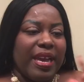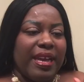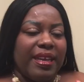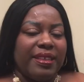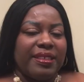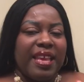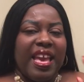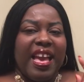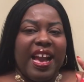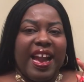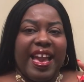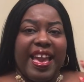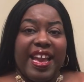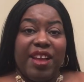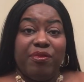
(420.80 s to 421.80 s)
guys.
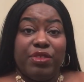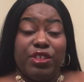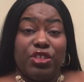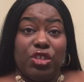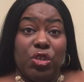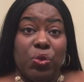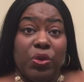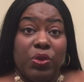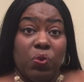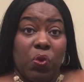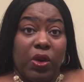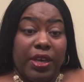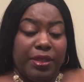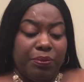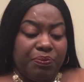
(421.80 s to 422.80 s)
I have the
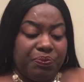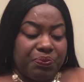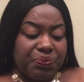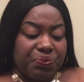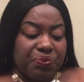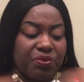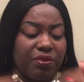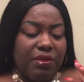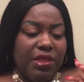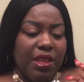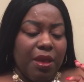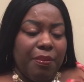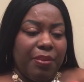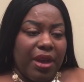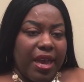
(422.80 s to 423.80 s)
2-in-1
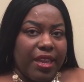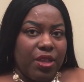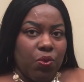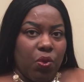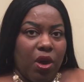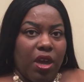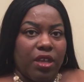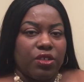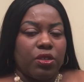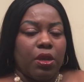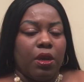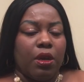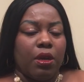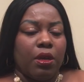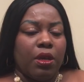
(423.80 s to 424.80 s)
body wash.
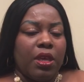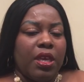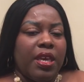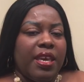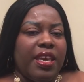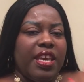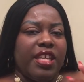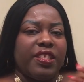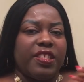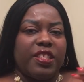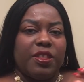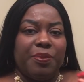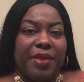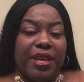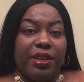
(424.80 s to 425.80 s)
Oh, it
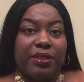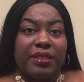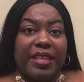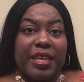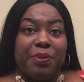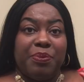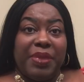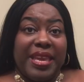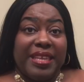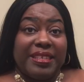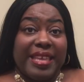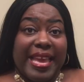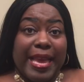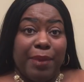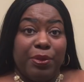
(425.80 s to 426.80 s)
smells like
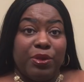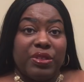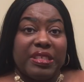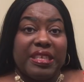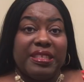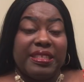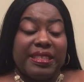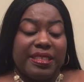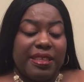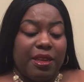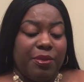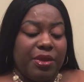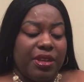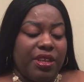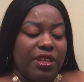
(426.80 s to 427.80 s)
baked apples and
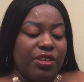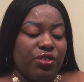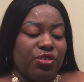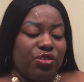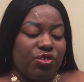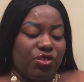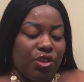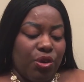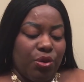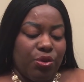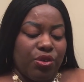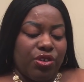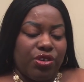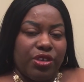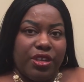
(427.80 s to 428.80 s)
cinnamon. It is
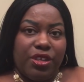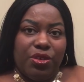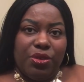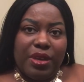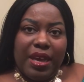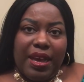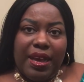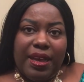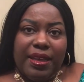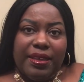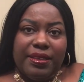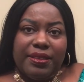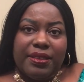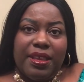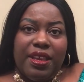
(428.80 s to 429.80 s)
so good, you
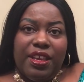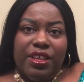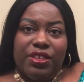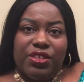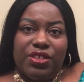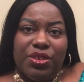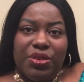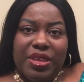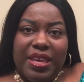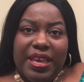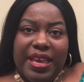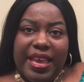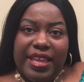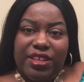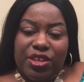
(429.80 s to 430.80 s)
guys. So yeah,
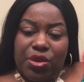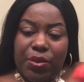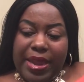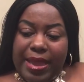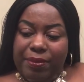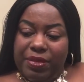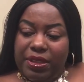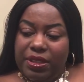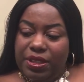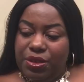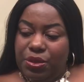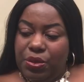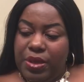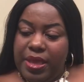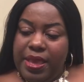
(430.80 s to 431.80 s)
I had to grab the
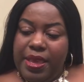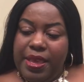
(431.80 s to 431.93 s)
little